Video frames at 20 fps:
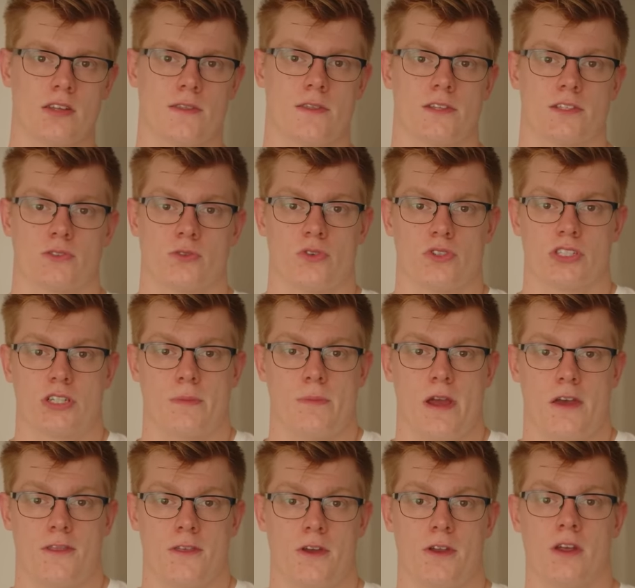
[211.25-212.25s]
to this torture
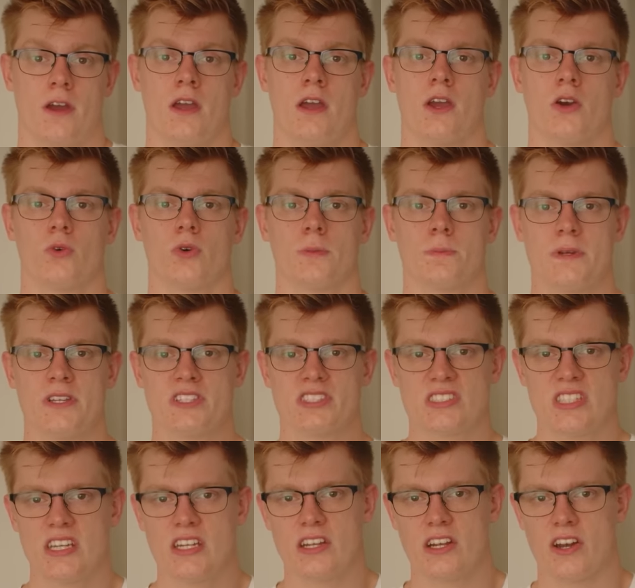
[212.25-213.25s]
method would be
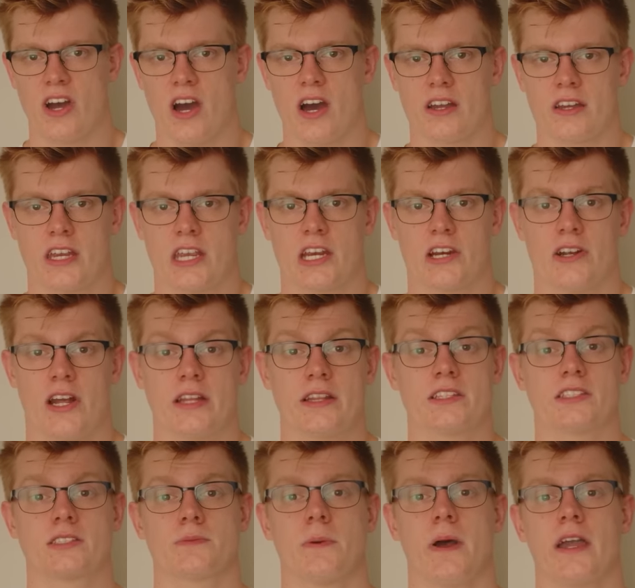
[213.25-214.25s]
seated on here and
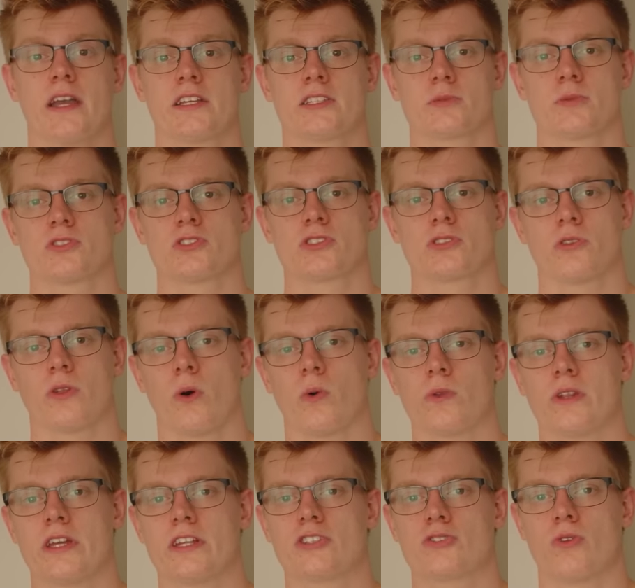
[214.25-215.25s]
the spikes would
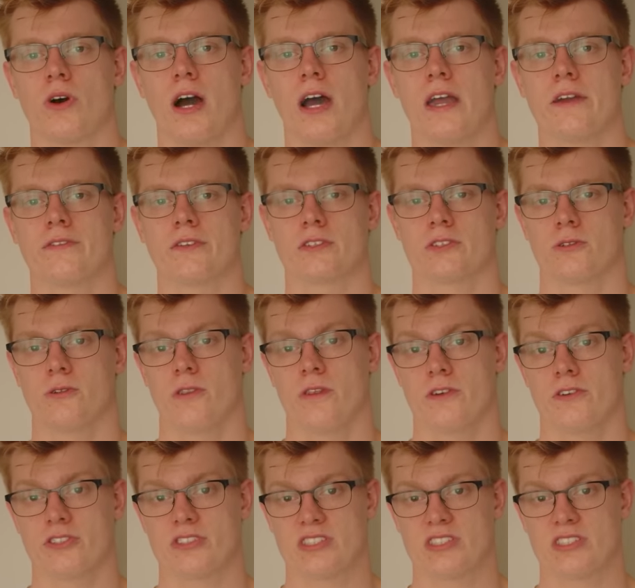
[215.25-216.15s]
slowly drive into their